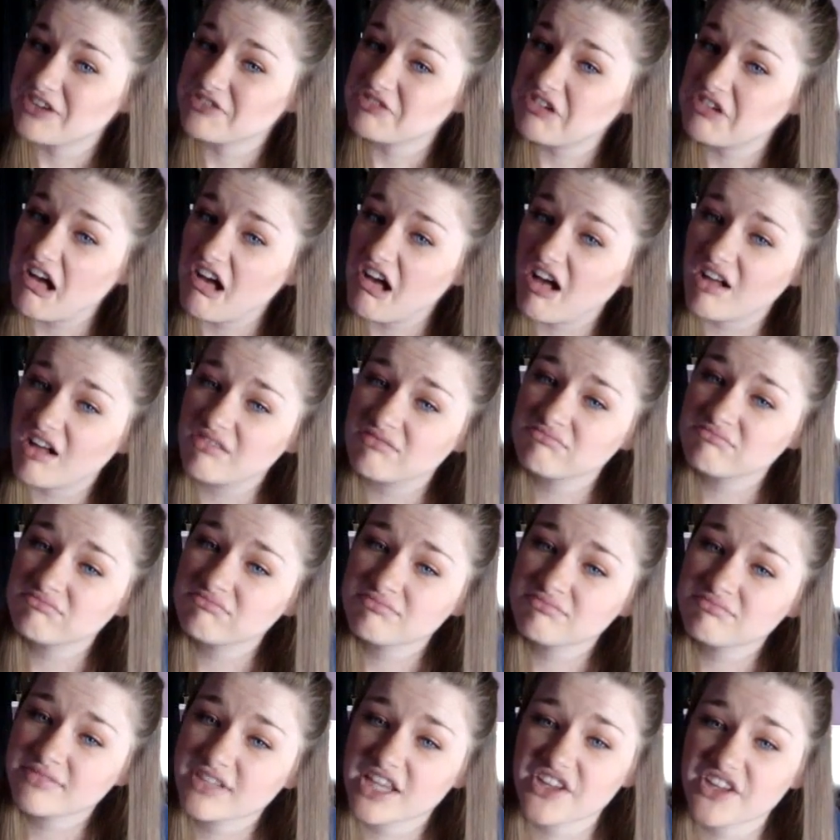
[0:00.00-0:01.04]
fall
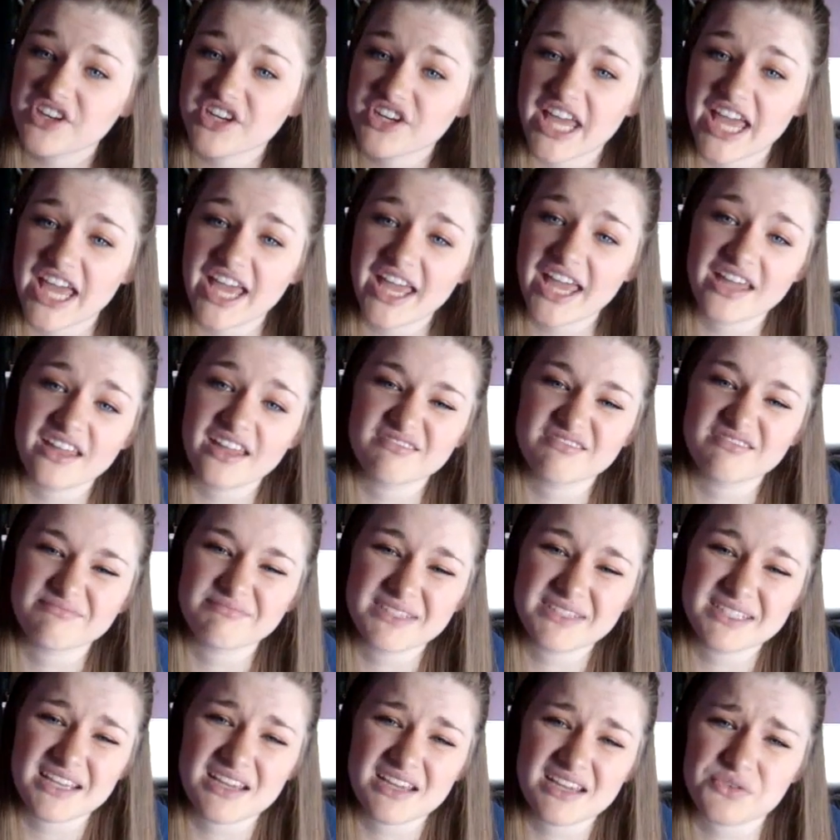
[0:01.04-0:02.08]
the other day, and
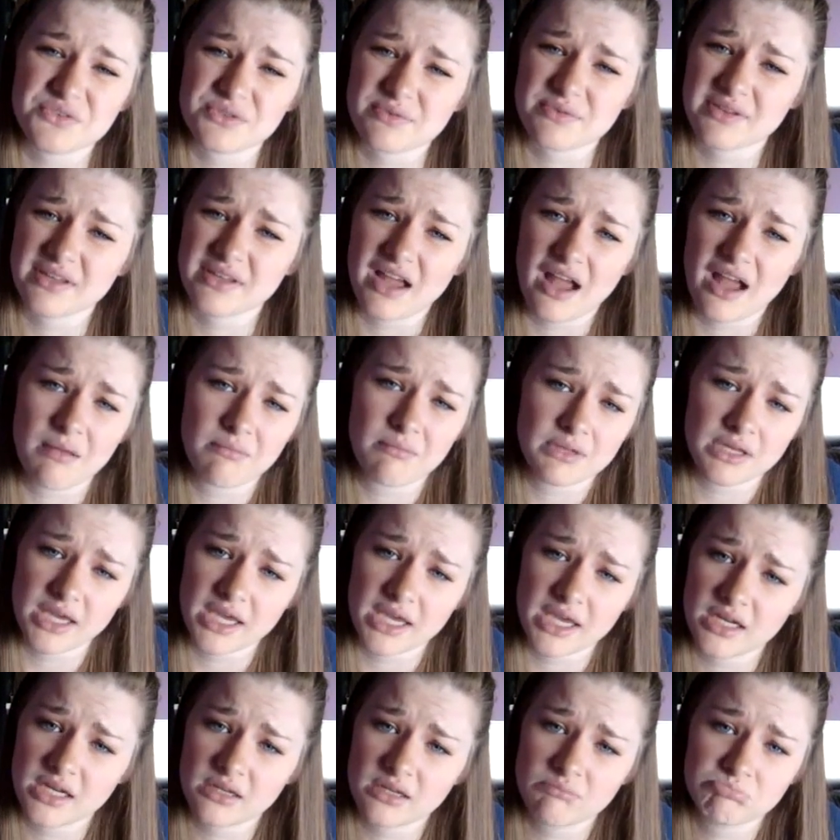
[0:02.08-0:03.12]
my schedule's really
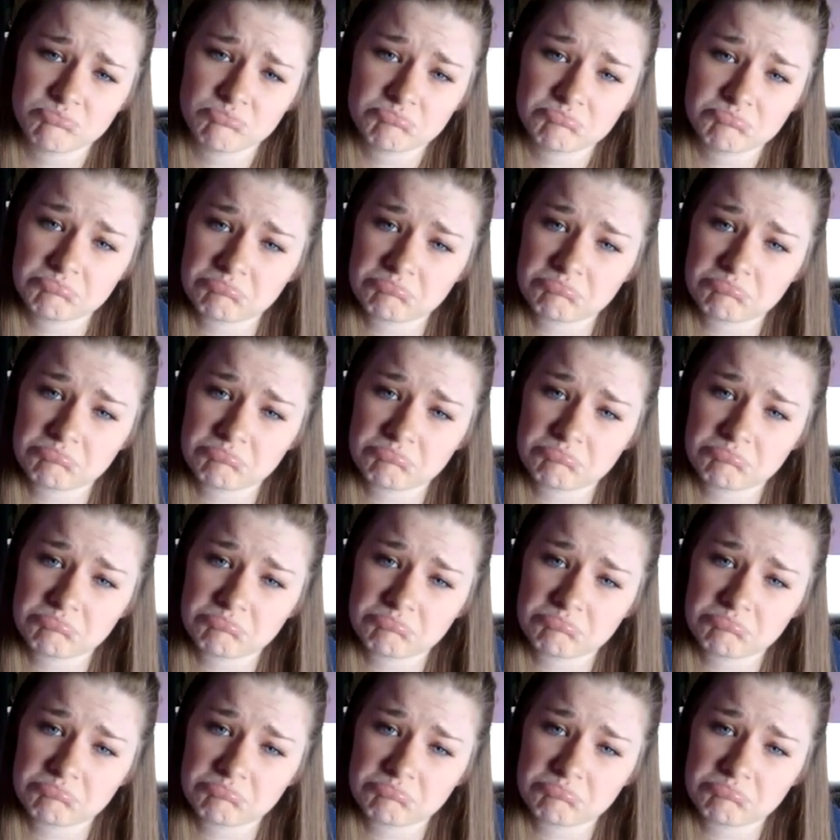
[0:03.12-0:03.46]
complicated.